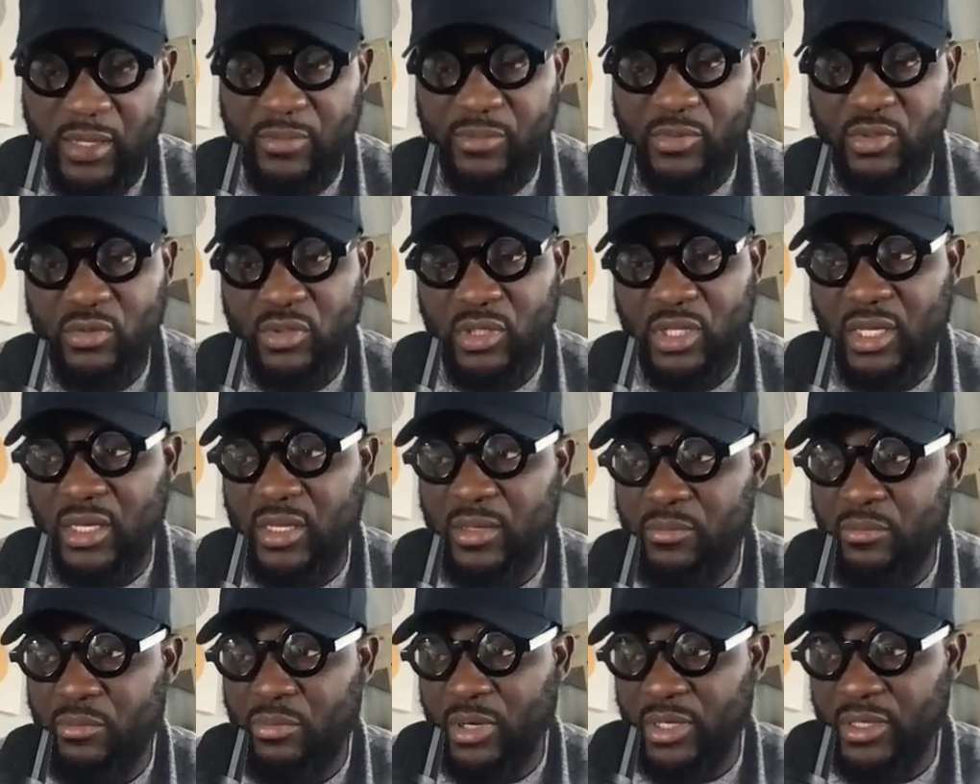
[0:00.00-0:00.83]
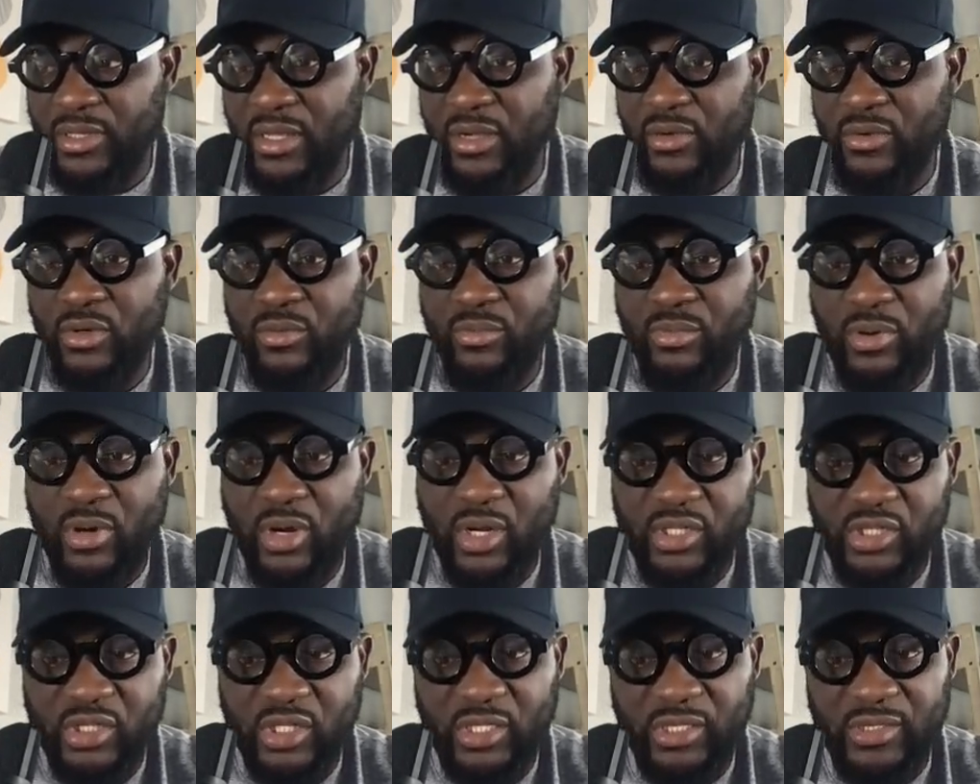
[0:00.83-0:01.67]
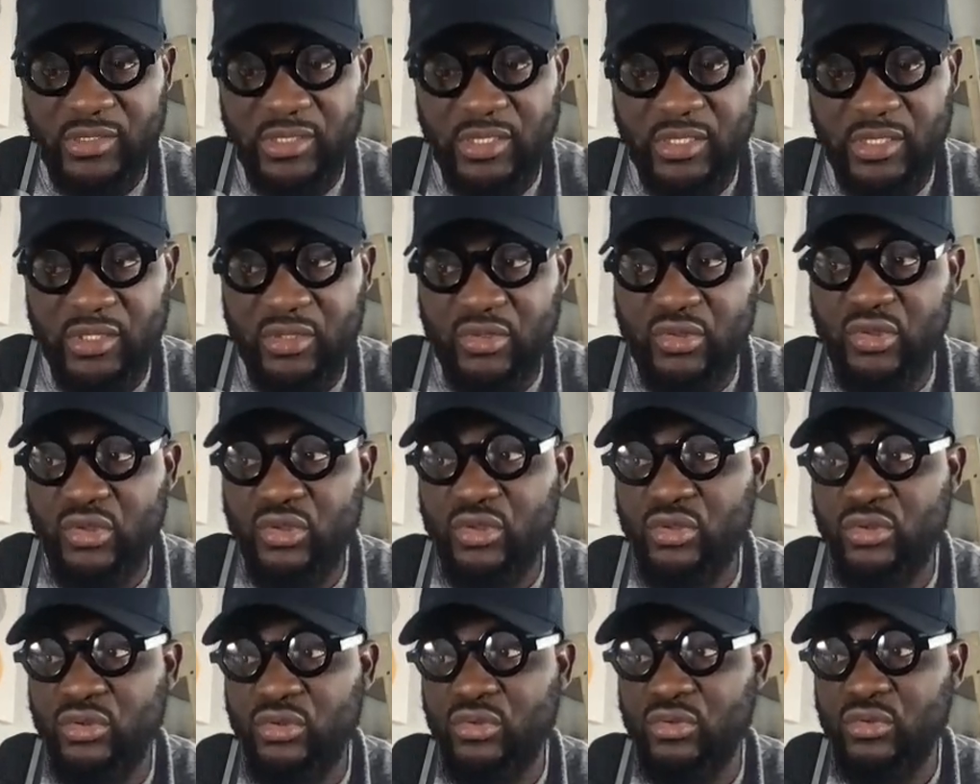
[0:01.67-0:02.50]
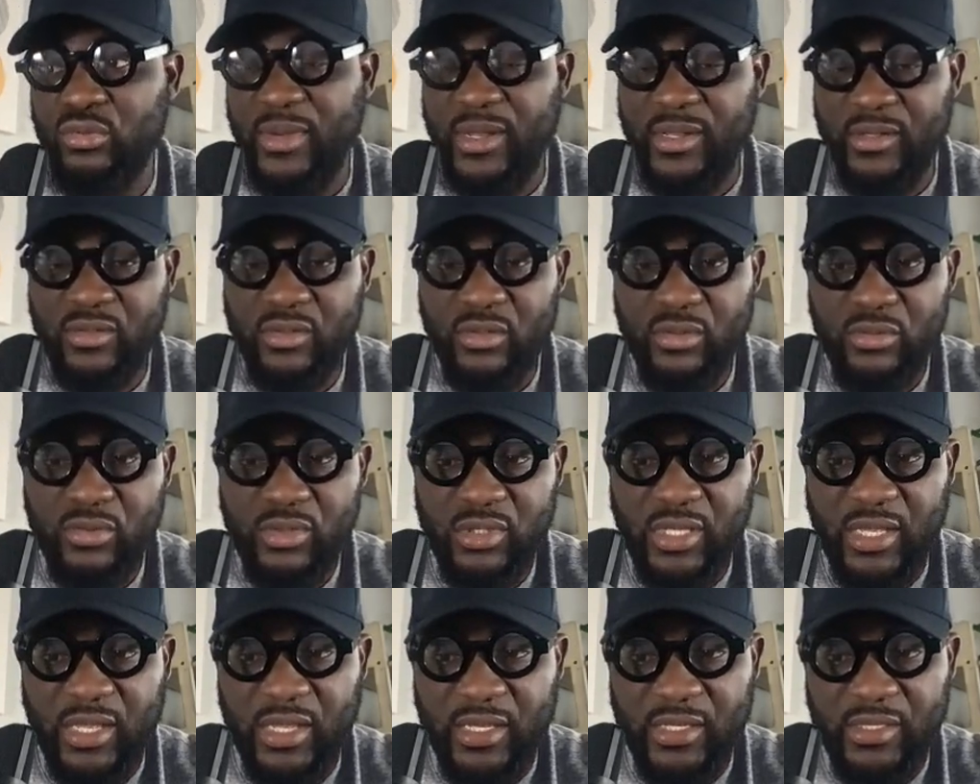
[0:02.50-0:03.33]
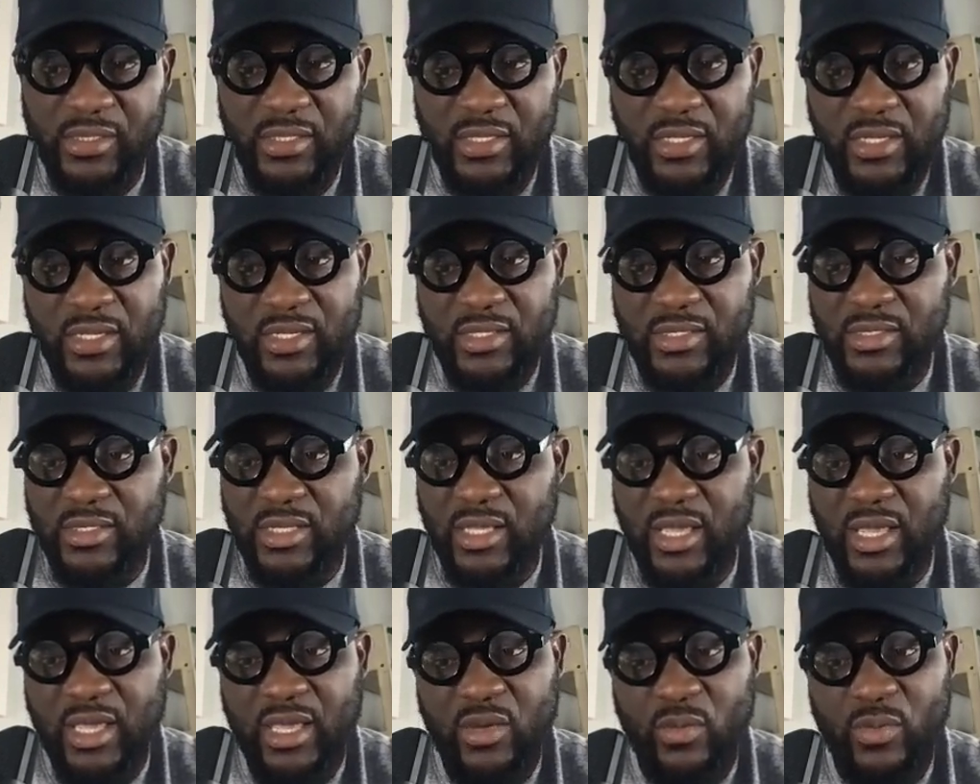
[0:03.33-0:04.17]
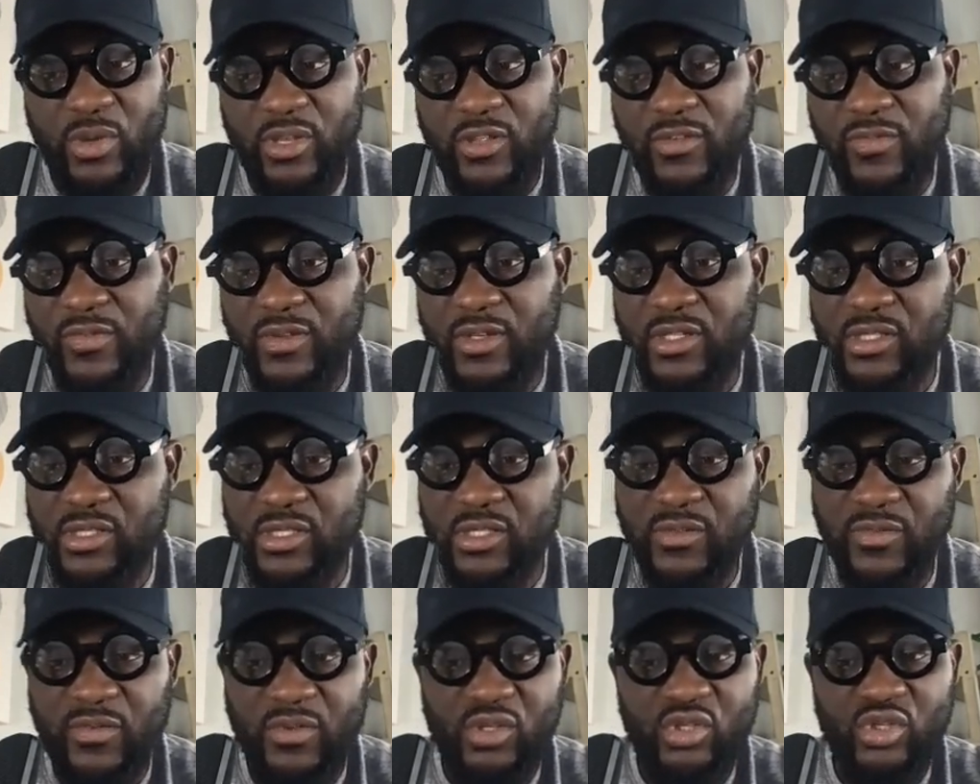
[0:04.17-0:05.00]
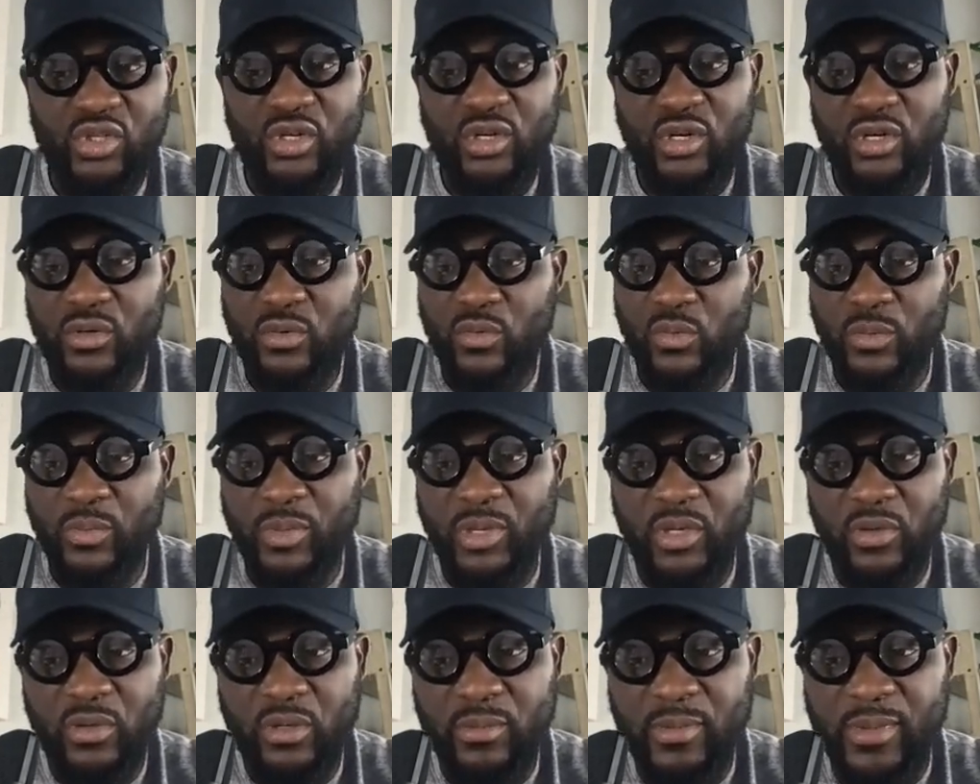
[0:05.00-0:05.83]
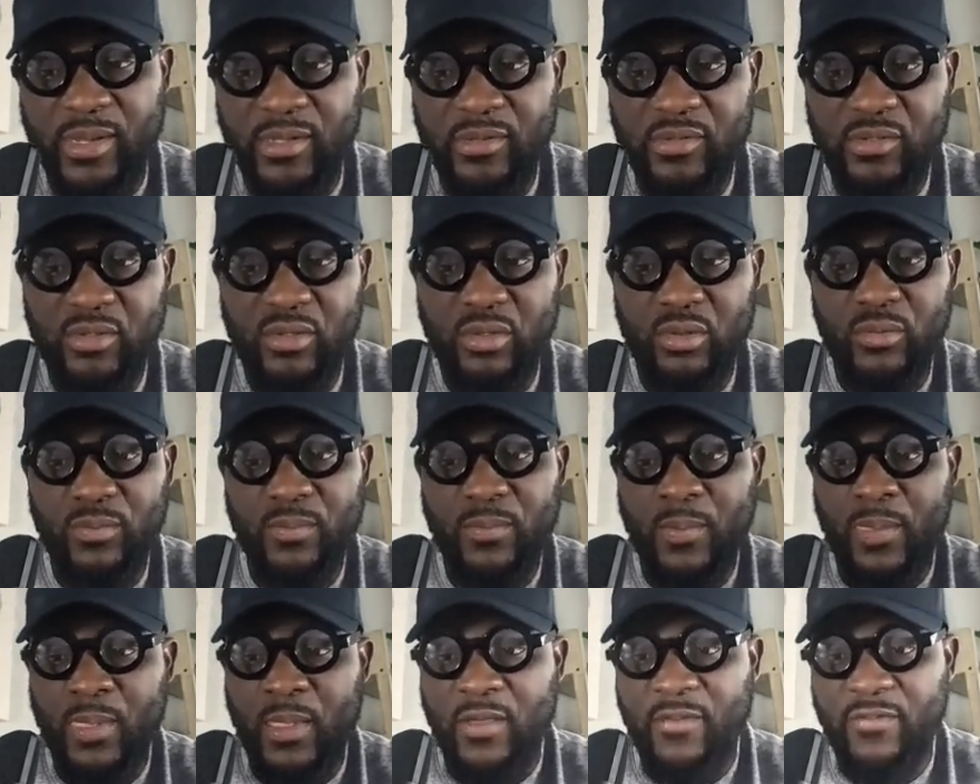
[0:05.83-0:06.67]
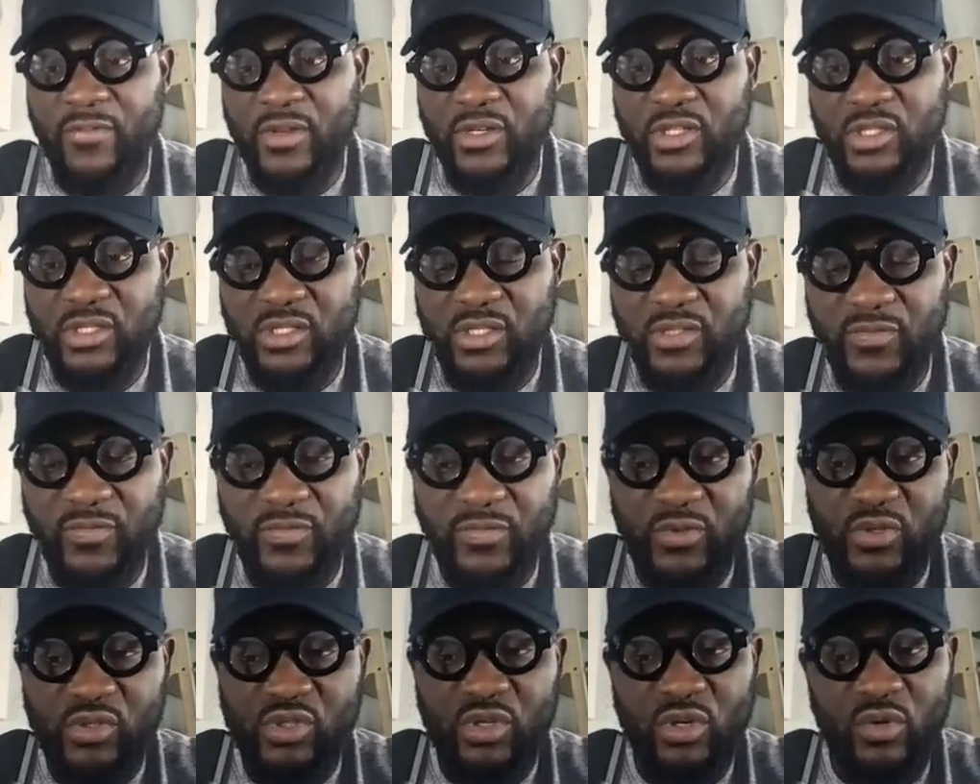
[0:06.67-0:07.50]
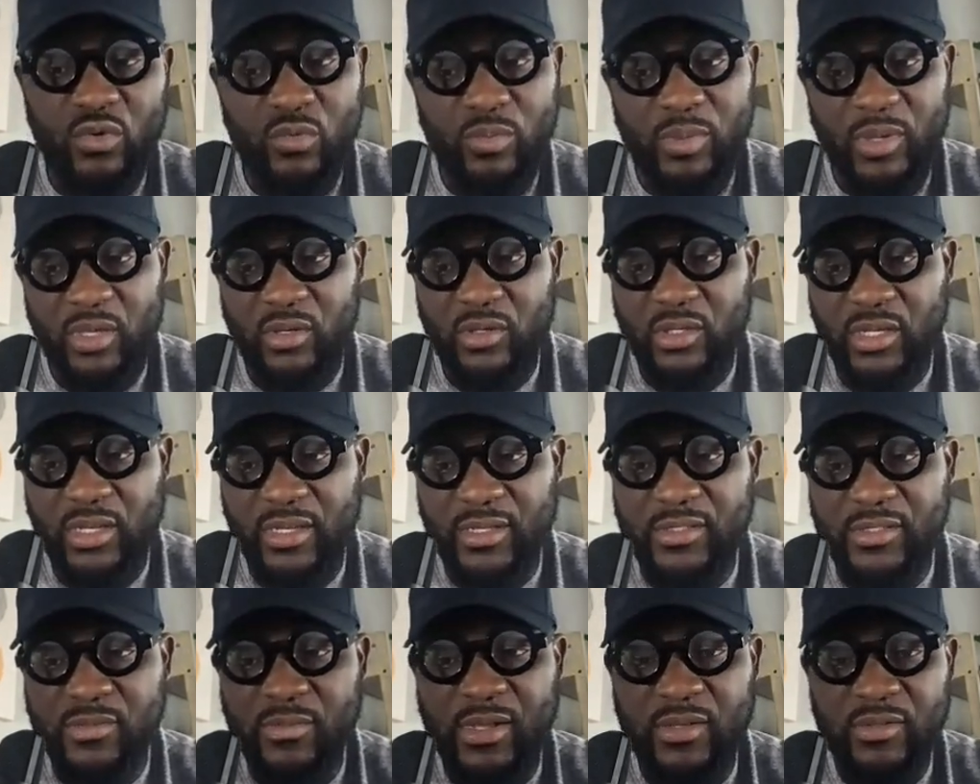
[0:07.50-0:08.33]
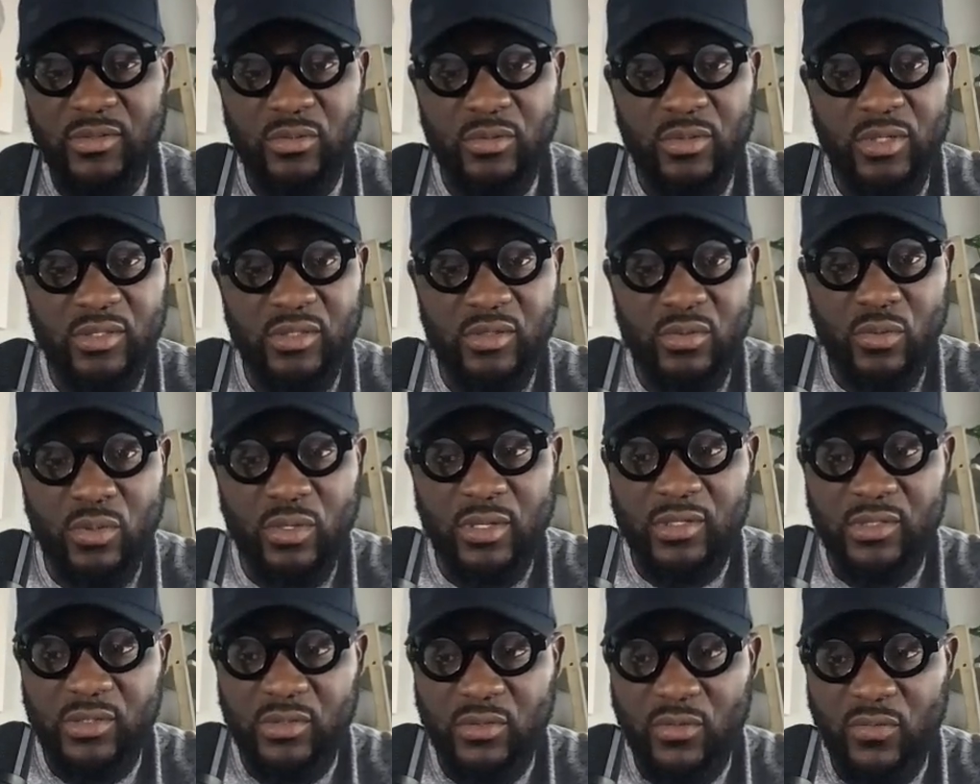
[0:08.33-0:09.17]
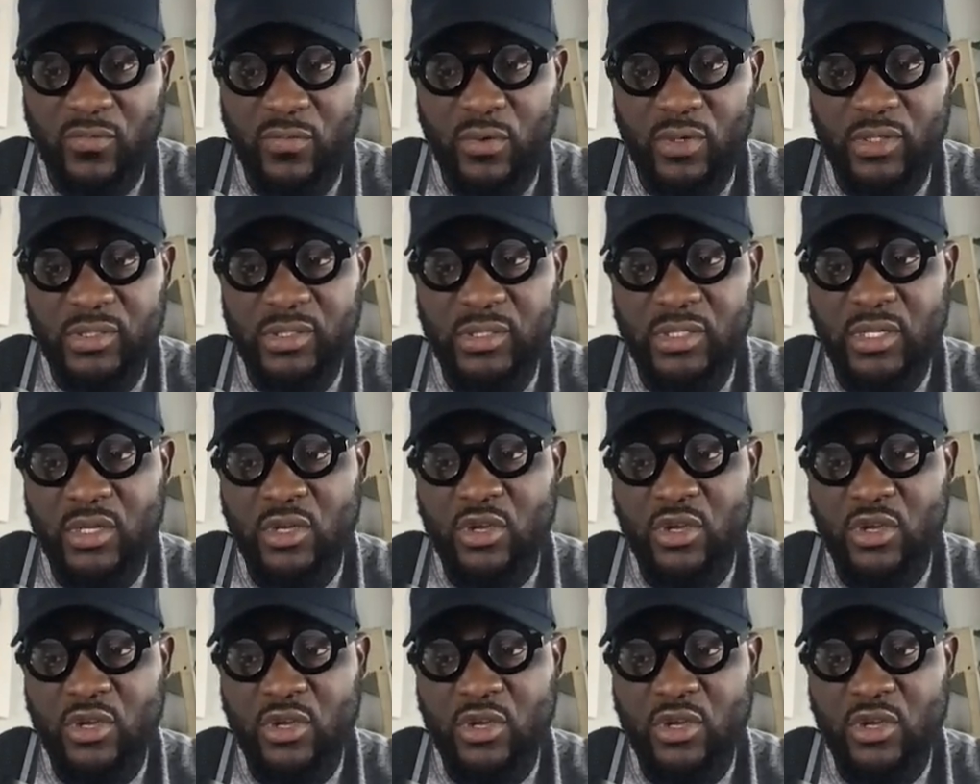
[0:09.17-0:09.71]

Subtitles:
You can break down your project into milestones and say, hey, when you finish this feature, we'll pay you a milestone. Finish this feature, we'll pay you the next milestone, and so on and so forth.